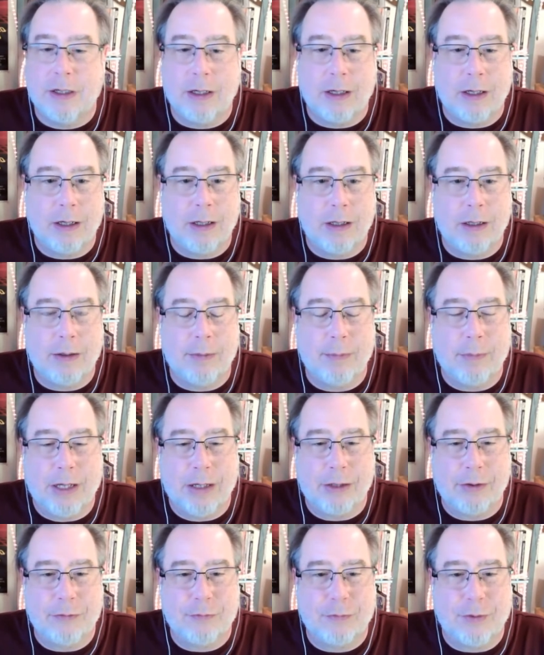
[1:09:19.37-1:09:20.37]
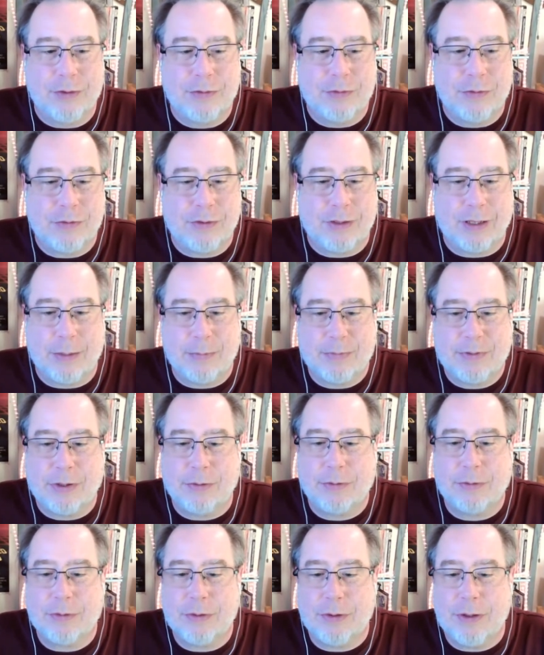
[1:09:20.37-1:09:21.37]
my good friend Susan
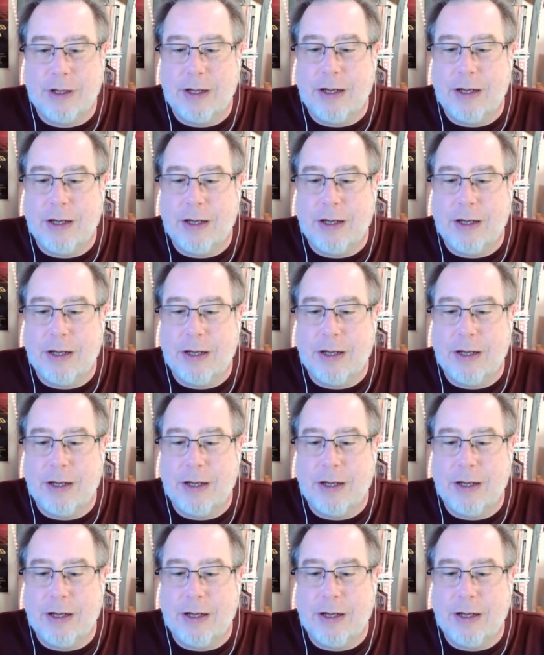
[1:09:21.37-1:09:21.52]
Lepselter.